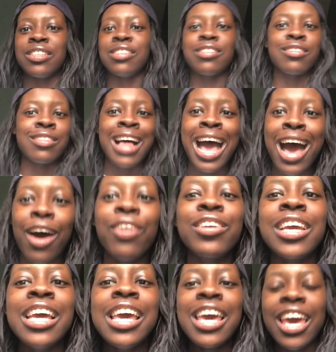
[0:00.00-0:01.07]
and it's loud,
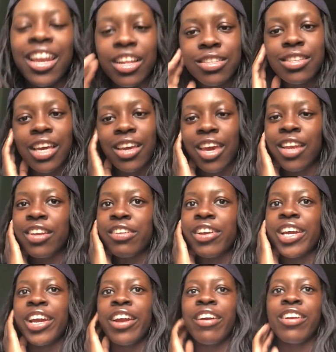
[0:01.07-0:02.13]
and it's in your
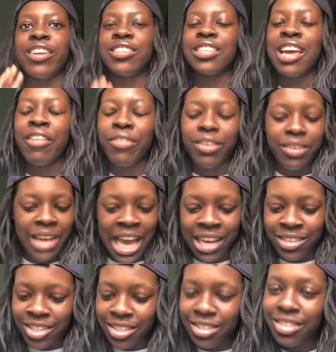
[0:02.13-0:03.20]
ear, and
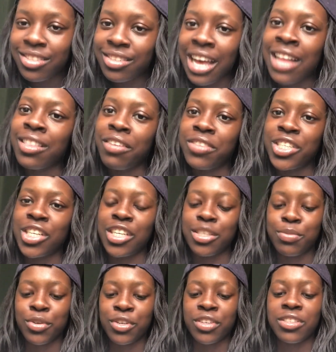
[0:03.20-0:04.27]
I love the Chain
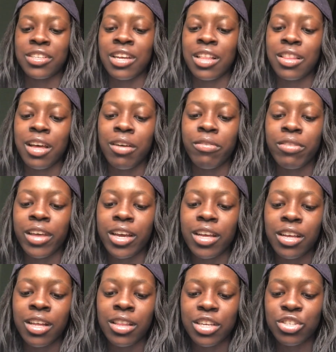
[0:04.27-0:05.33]
Smokers, and I love
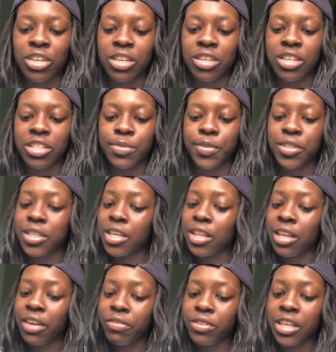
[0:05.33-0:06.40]
electronic dance music, and I
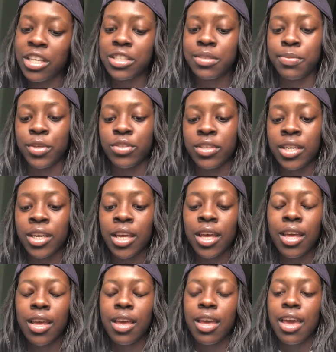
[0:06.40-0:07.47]
love dance music,
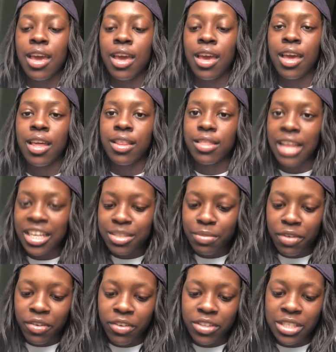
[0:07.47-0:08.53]
and that's
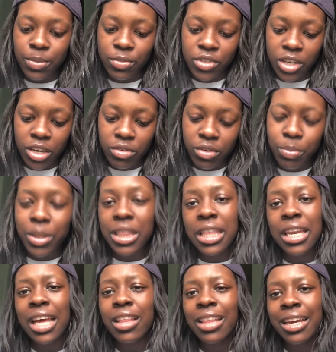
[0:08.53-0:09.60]
my favorite type of genre. But
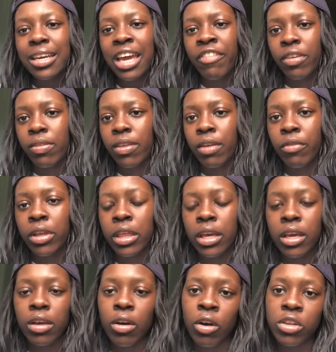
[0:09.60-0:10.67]
then I like everything,
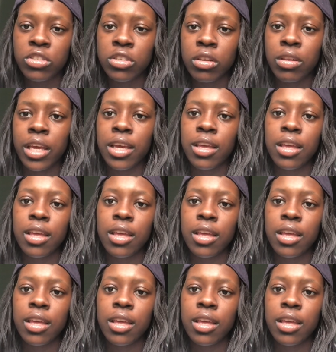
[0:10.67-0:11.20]
really, also